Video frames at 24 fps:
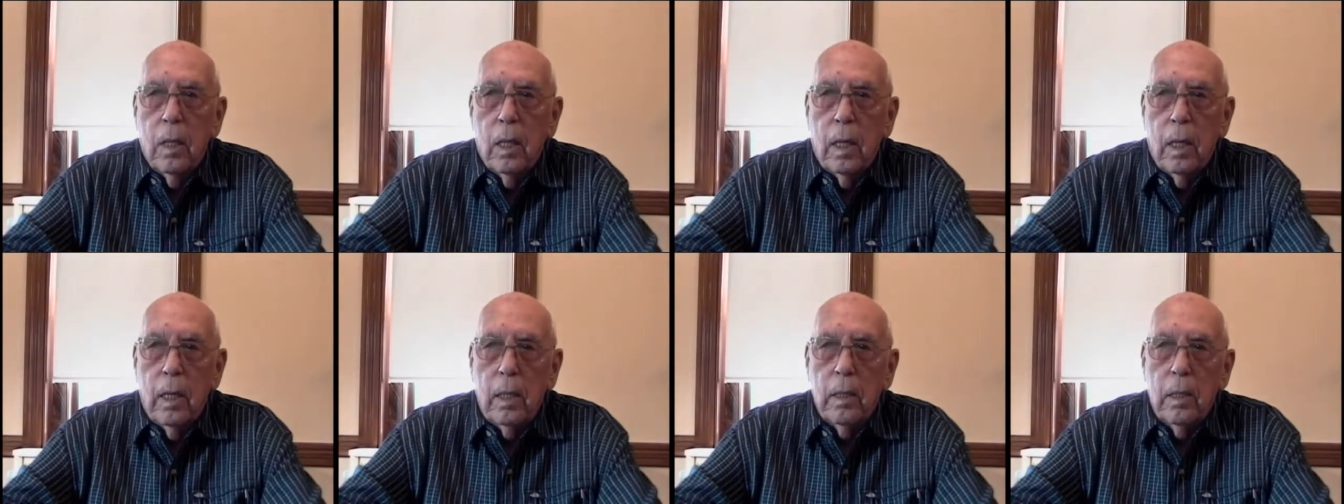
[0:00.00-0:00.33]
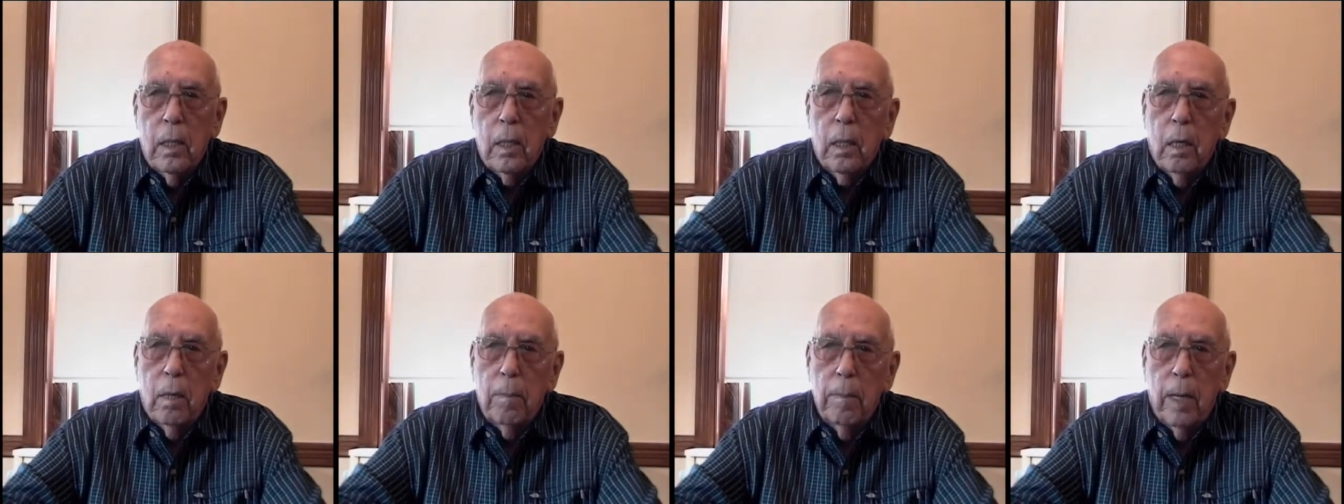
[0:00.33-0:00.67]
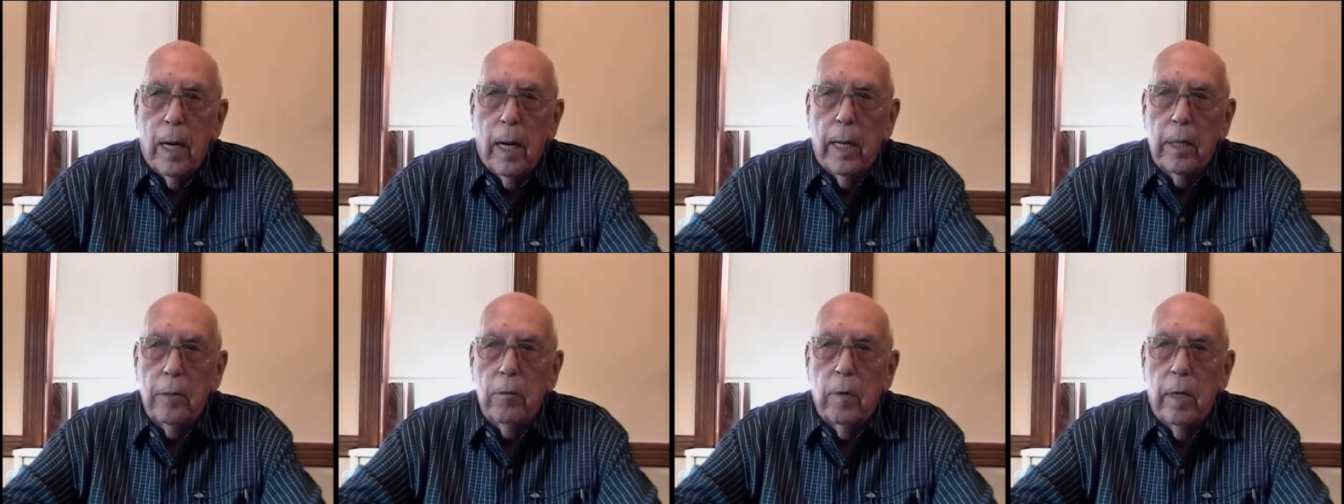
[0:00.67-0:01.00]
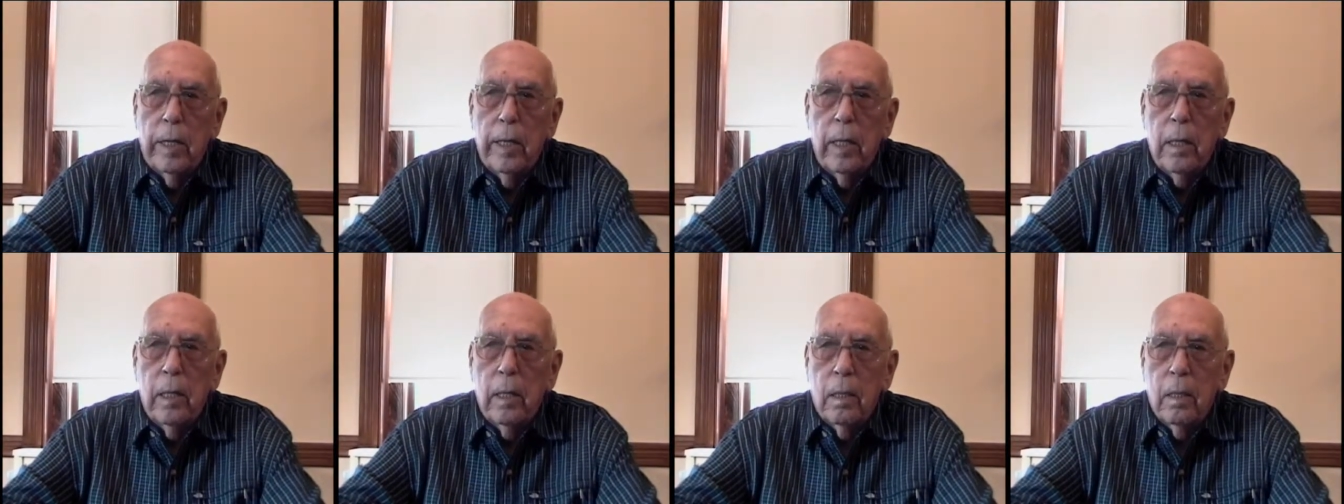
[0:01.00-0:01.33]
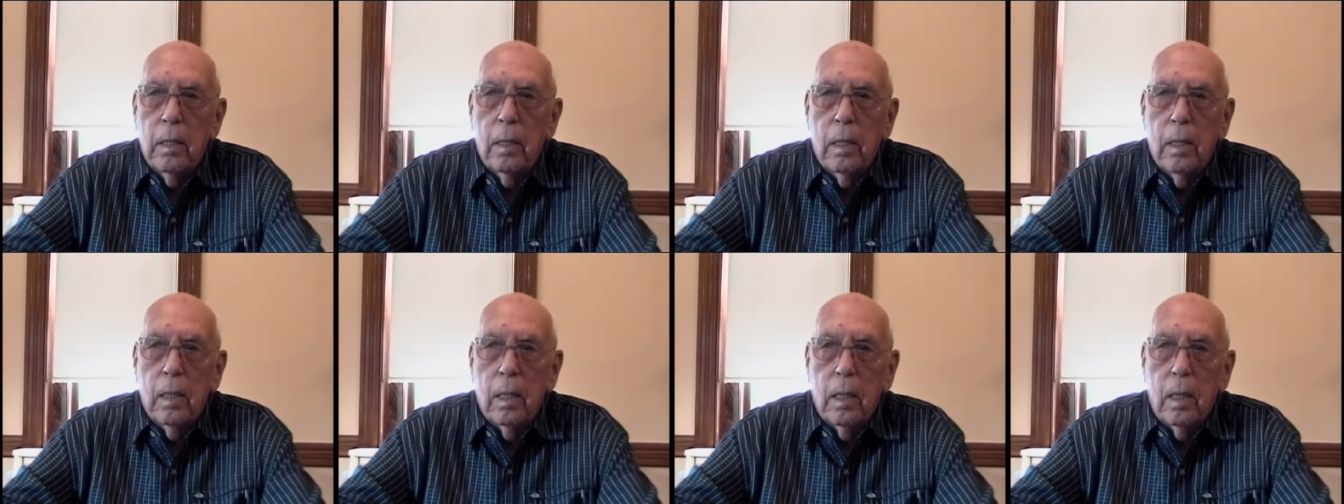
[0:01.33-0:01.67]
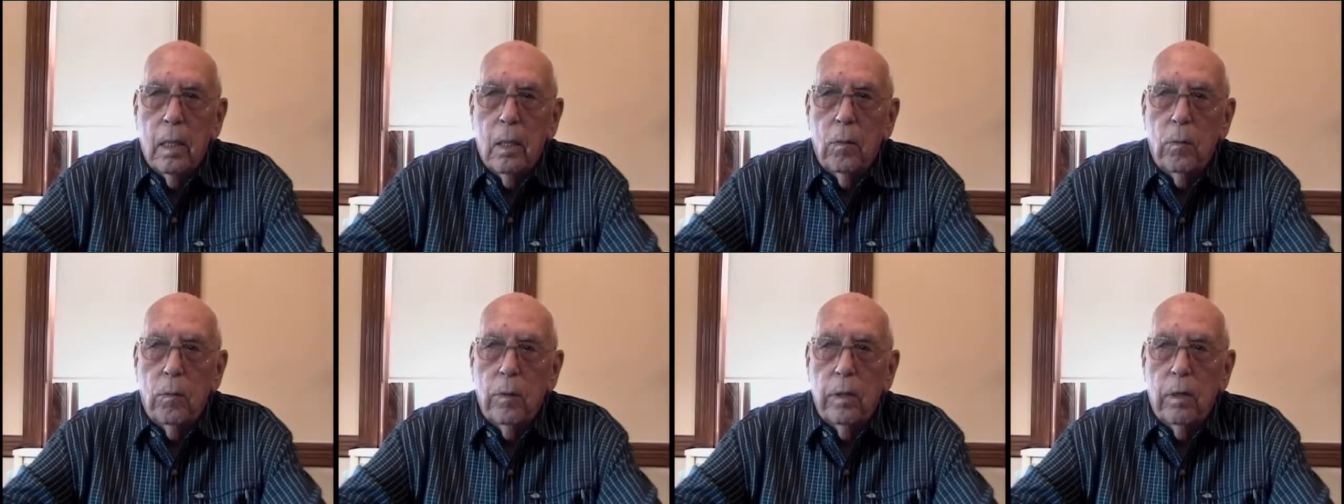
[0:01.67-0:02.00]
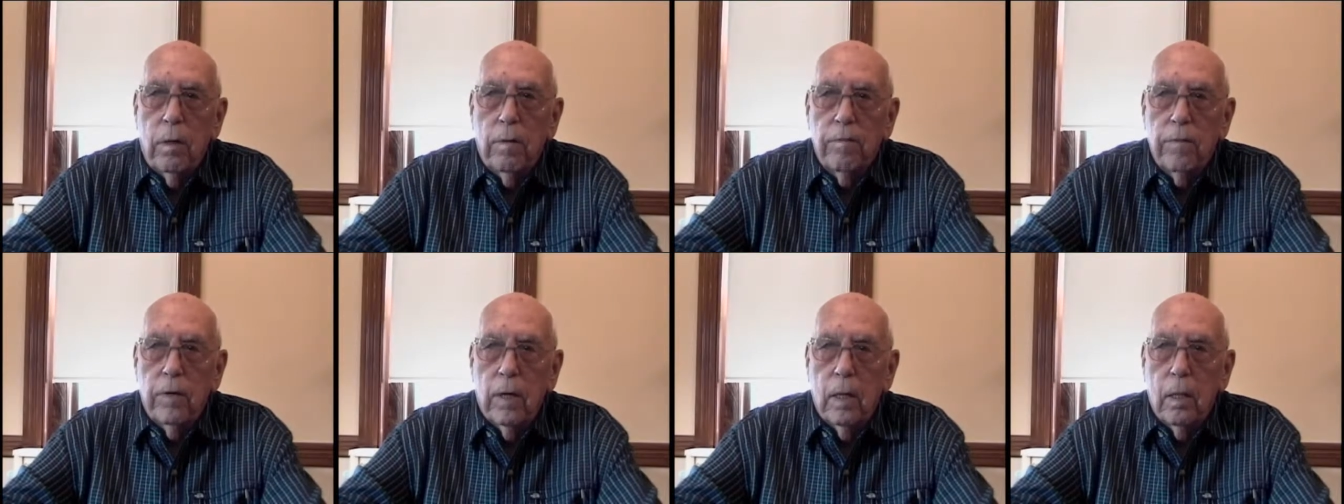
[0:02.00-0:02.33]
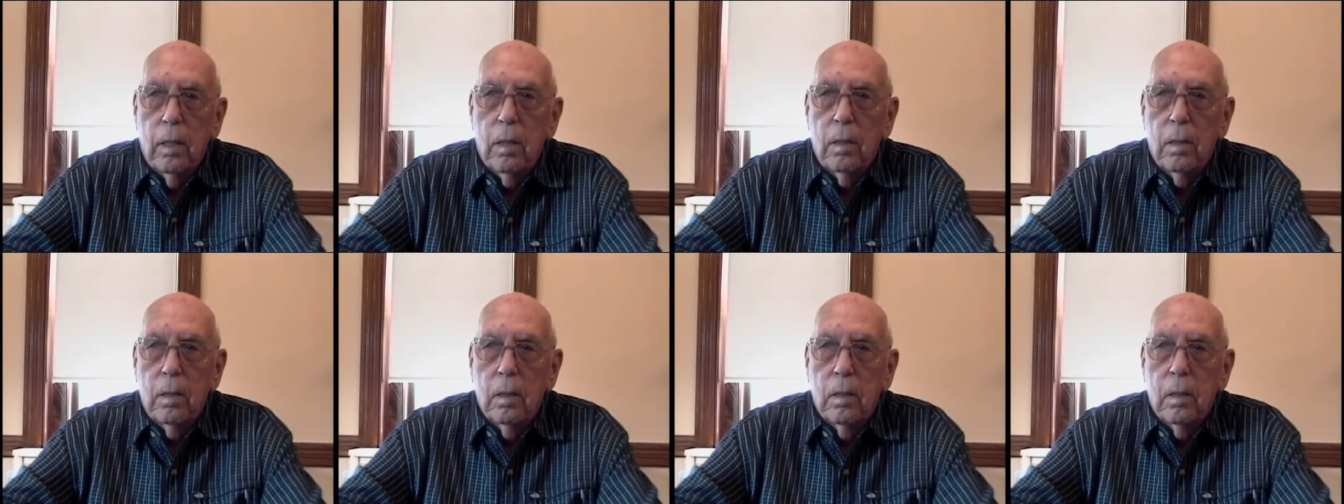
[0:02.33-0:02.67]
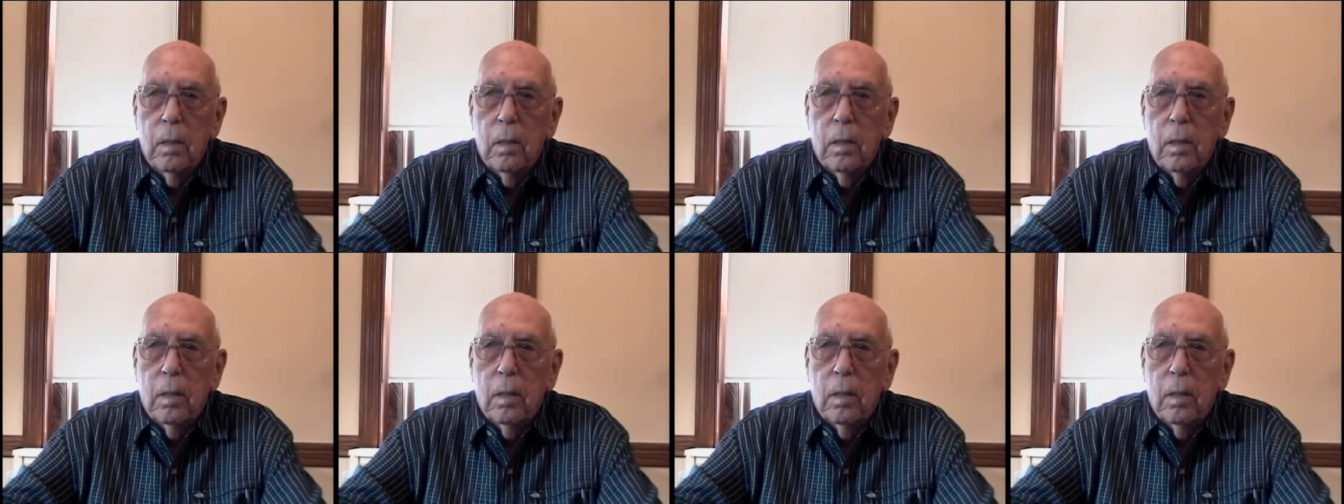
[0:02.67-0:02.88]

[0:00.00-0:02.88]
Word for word: and the camaraderie with your fellow